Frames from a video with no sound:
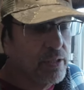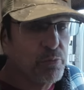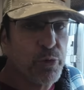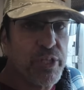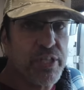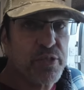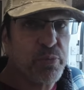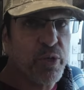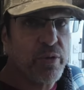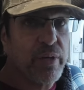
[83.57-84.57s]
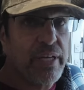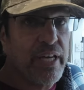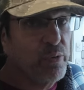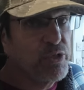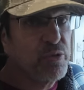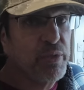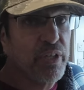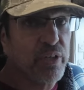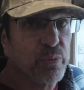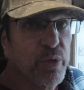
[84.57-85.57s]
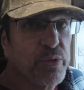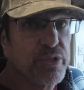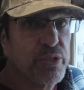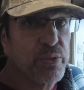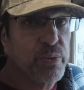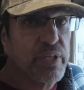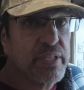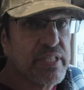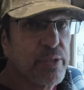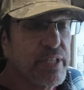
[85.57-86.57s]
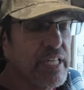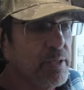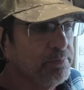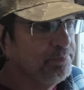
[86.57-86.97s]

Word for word: pretty disappointed right now. We should be on the road to uh, Cedar Key.